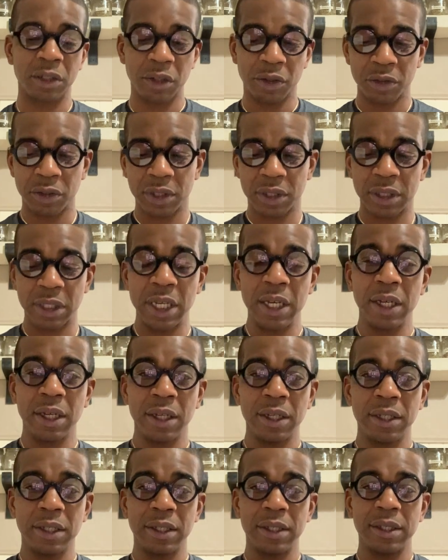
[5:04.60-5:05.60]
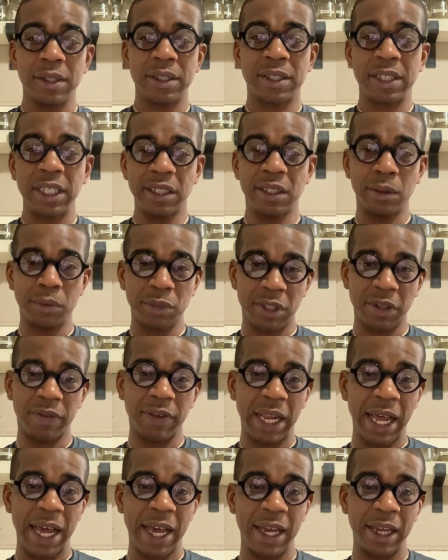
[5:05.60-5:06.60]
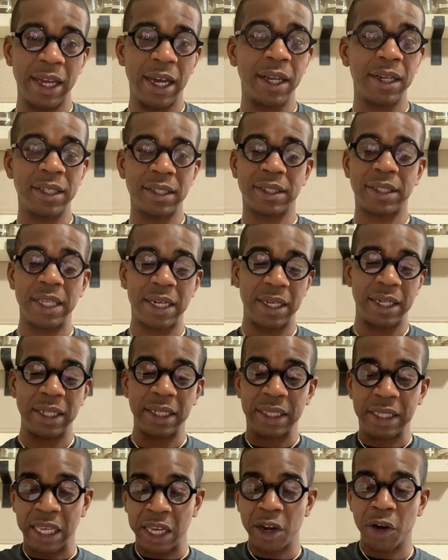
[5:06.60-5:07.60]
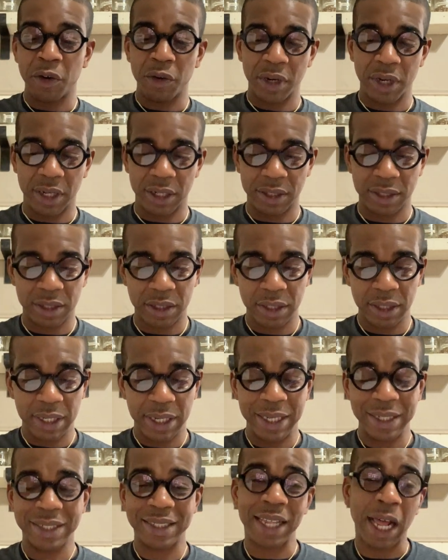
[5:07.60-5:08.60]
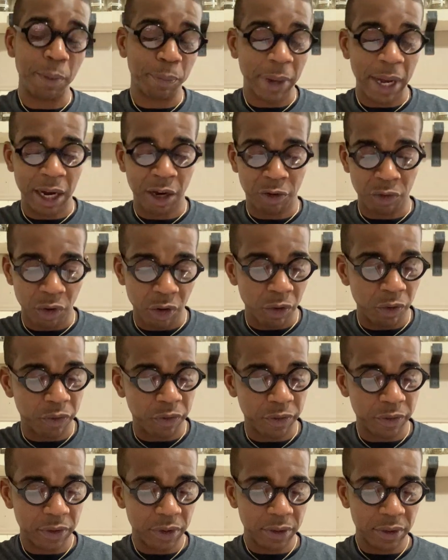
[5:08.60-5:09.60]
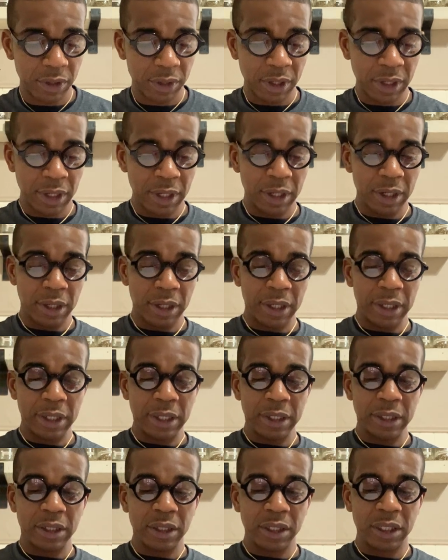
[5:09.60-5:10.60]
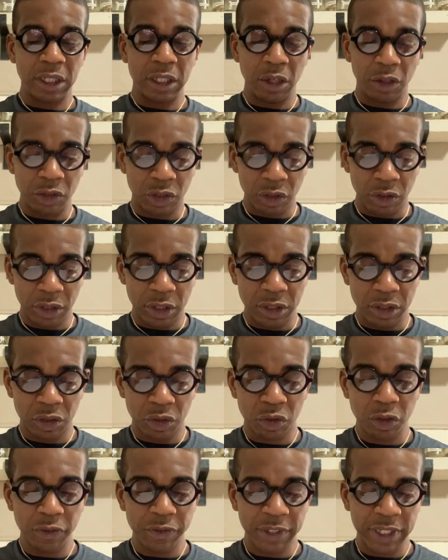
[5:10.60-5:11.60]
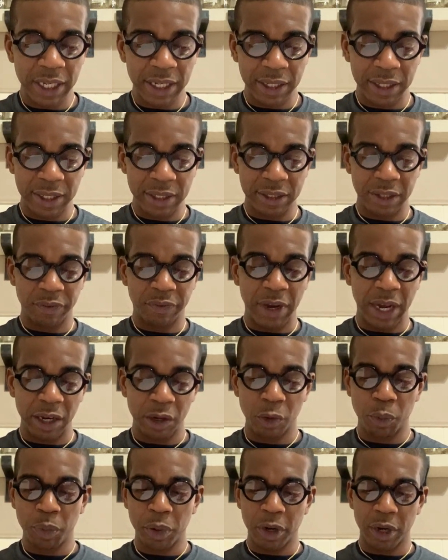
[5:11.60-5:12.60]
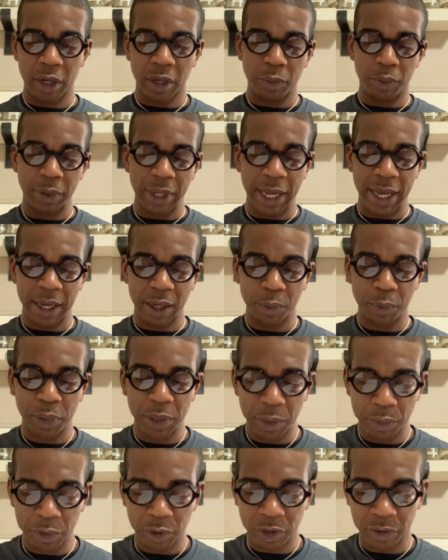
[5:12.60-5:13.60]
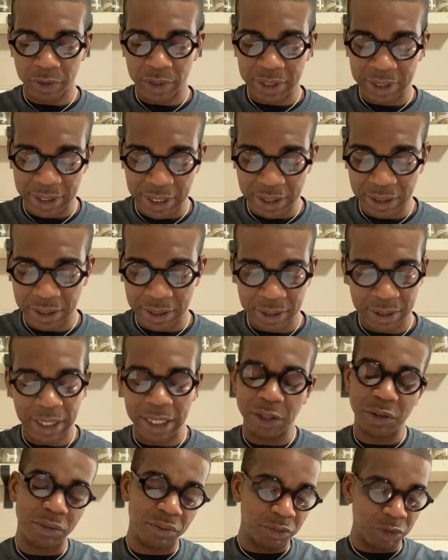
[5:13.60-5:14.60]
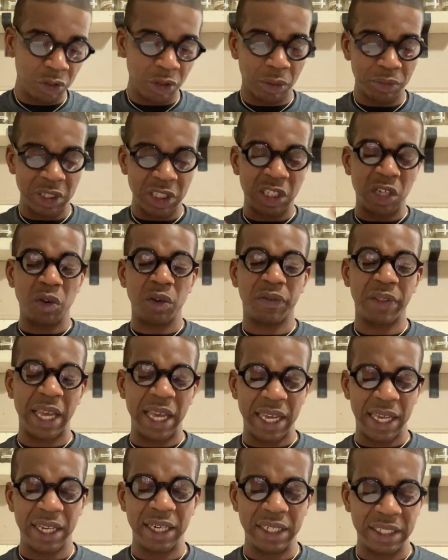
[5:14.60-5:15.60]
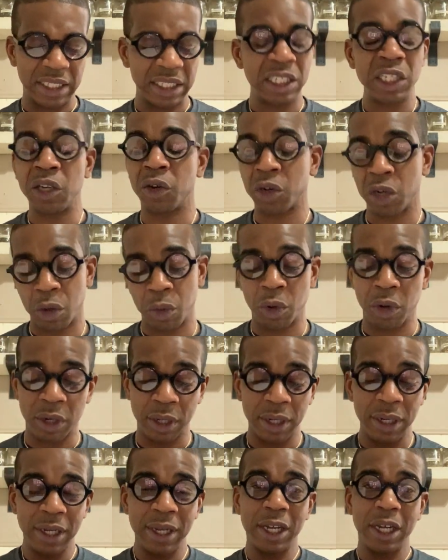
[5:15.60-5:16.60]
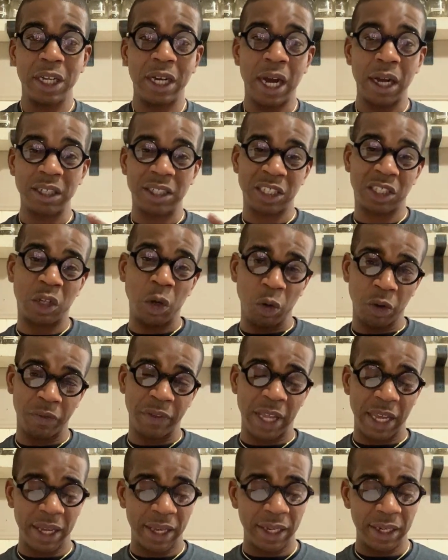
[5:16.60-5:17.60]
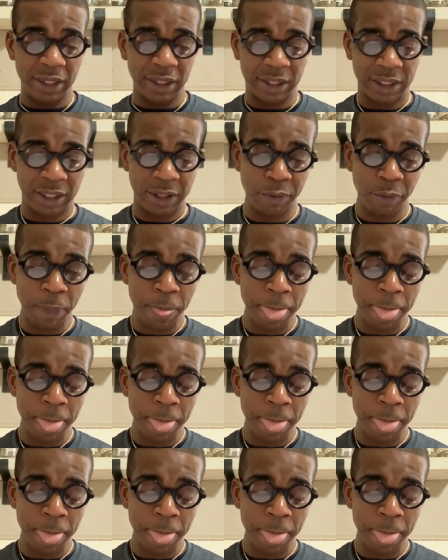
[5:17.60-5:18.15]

those systems of lie, understanding that they hurt us, and stop our growth? She goes on, truth telling is a vital part of Black people's resistance. Not, I'm just going off that energy. She don't go on, just going off that energy.